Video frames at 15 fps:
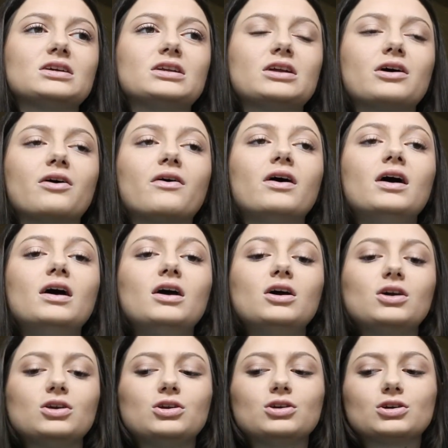You
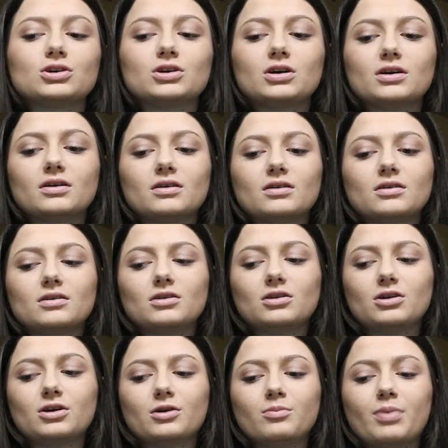know,
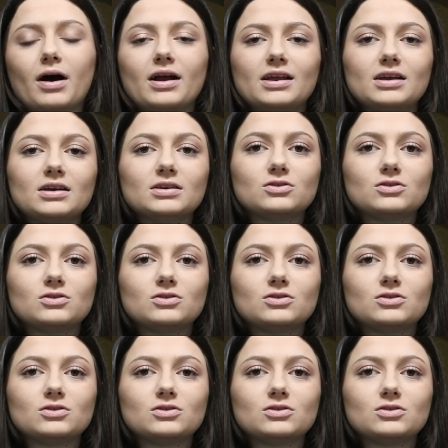your body